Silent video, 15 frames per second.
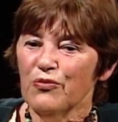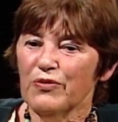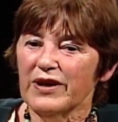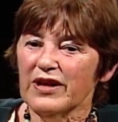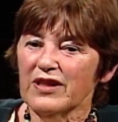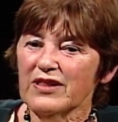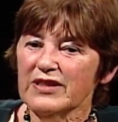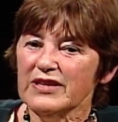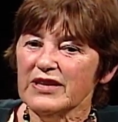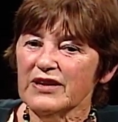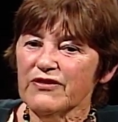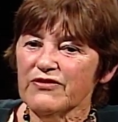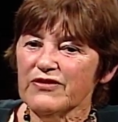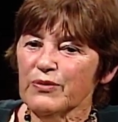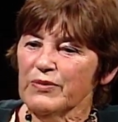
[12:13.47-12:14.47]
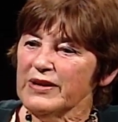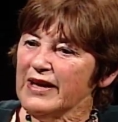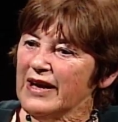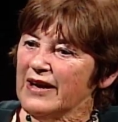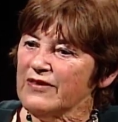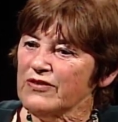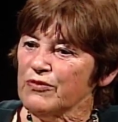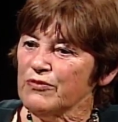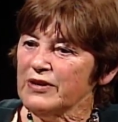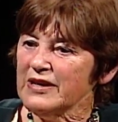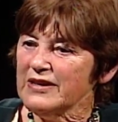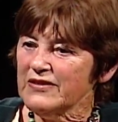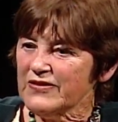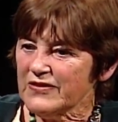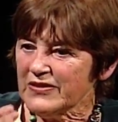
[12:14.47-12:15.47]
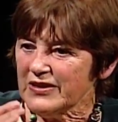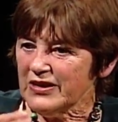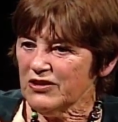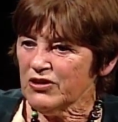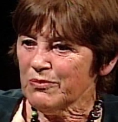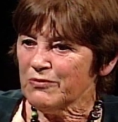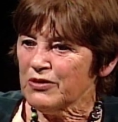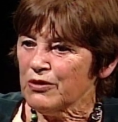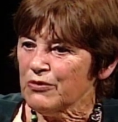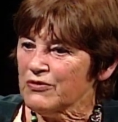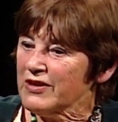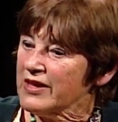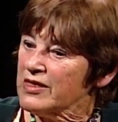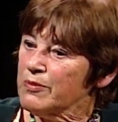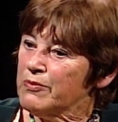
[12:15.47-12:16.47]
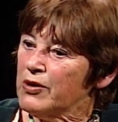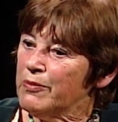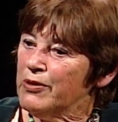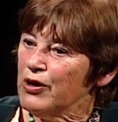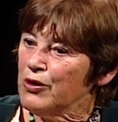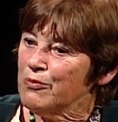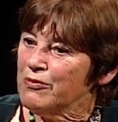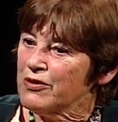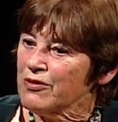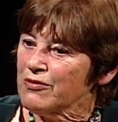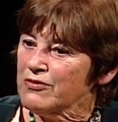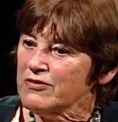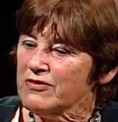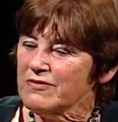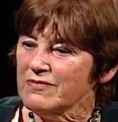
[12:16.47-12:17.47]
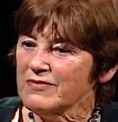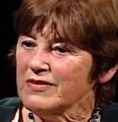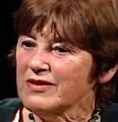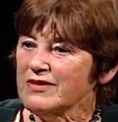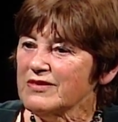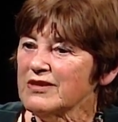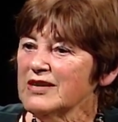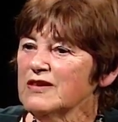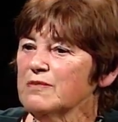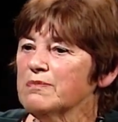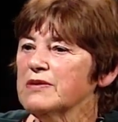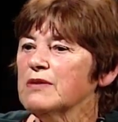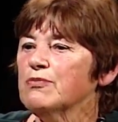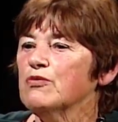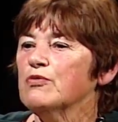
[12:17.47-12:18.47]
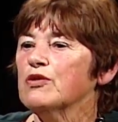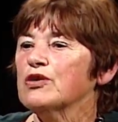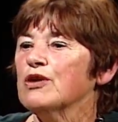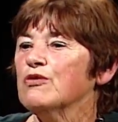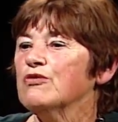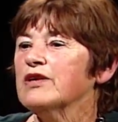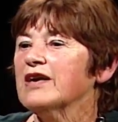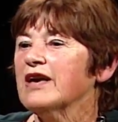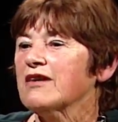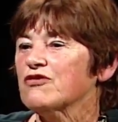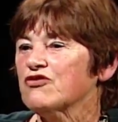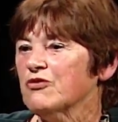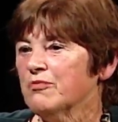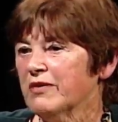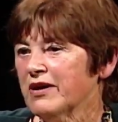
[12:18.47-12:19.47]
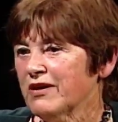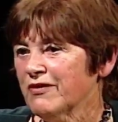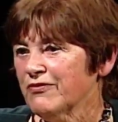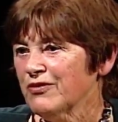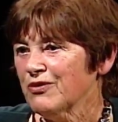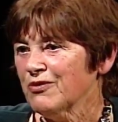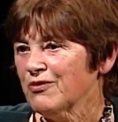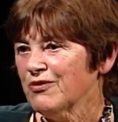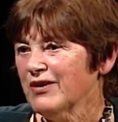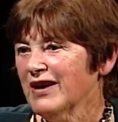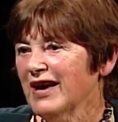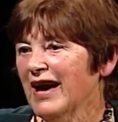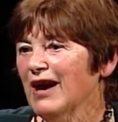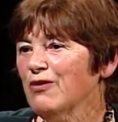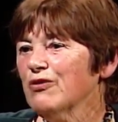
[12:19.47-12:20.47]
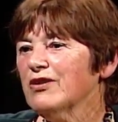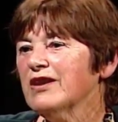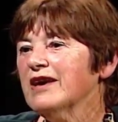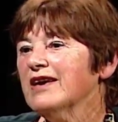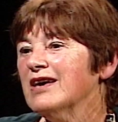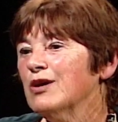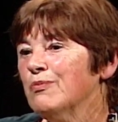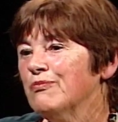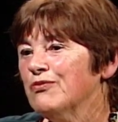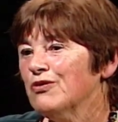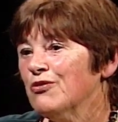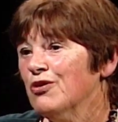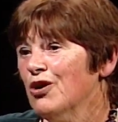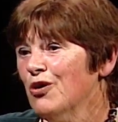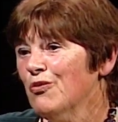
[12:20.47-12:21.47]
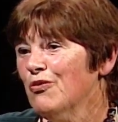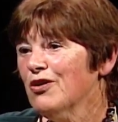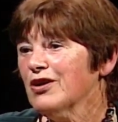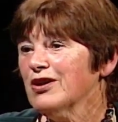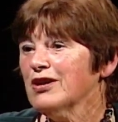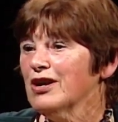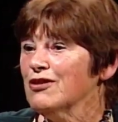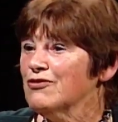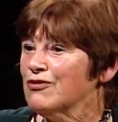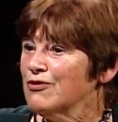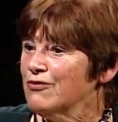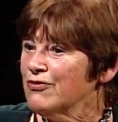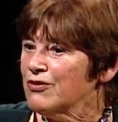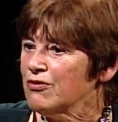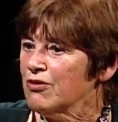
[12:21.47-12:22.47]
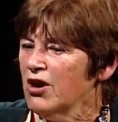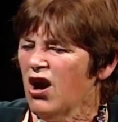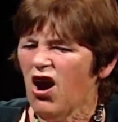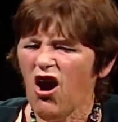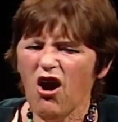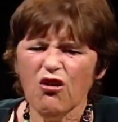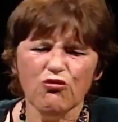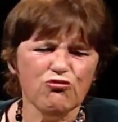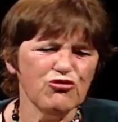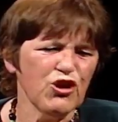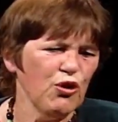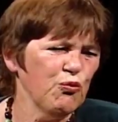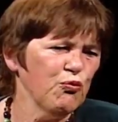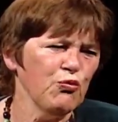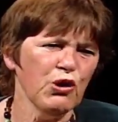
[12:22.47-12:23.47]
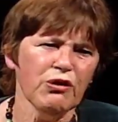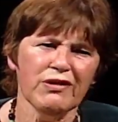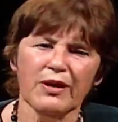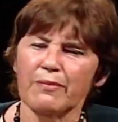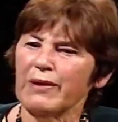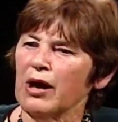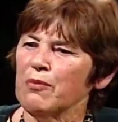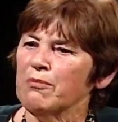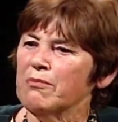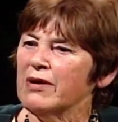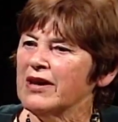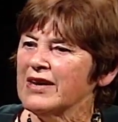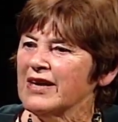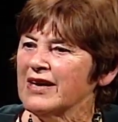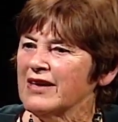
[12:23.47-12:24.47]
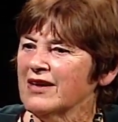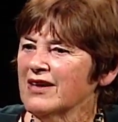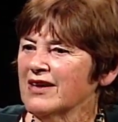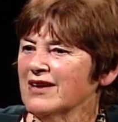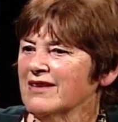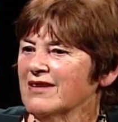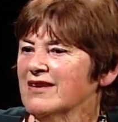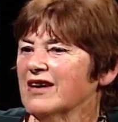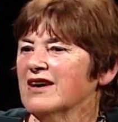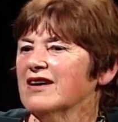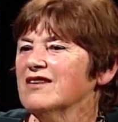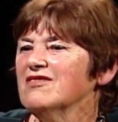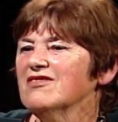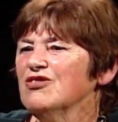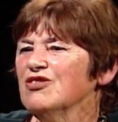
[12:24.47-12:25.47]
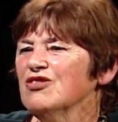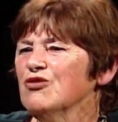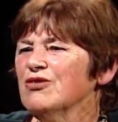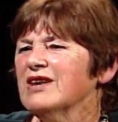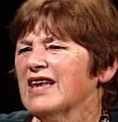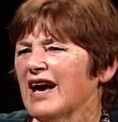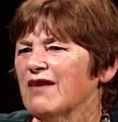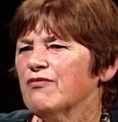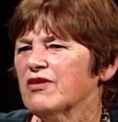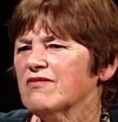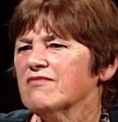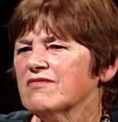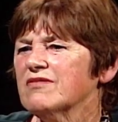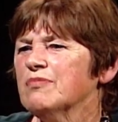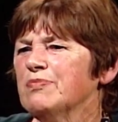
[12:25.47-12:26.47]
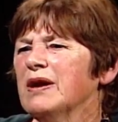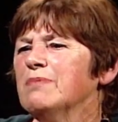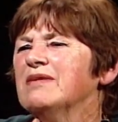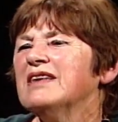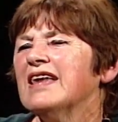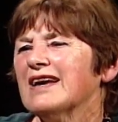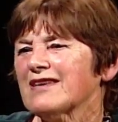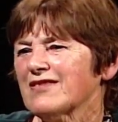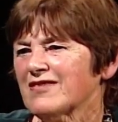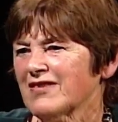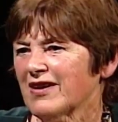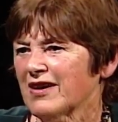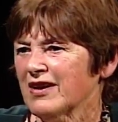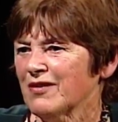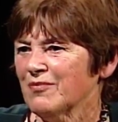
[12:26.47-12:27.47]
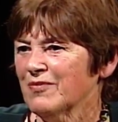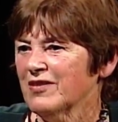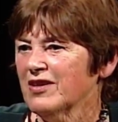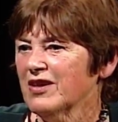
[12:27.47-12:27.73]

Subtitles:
Well, if someone has a really ski jump nose, like the Bob Hope nose, these people will go the extra mile for you. How can I help you? What can I do for you? Oh, don't worry about money. You can have it. Pay me next time.